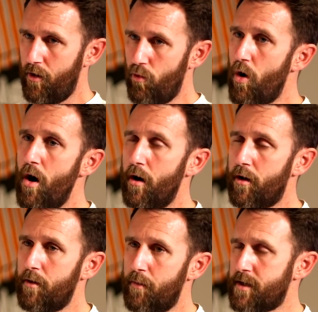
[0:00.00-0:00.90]

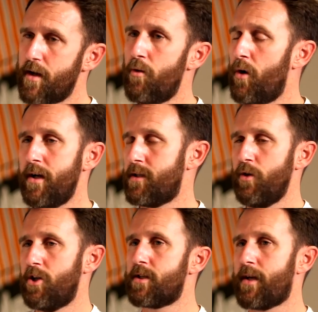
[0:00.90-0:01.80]
work because otherwise we
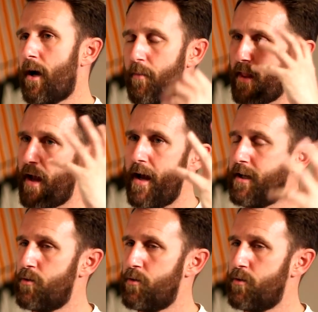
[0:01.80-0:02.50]
just stay up in the heads,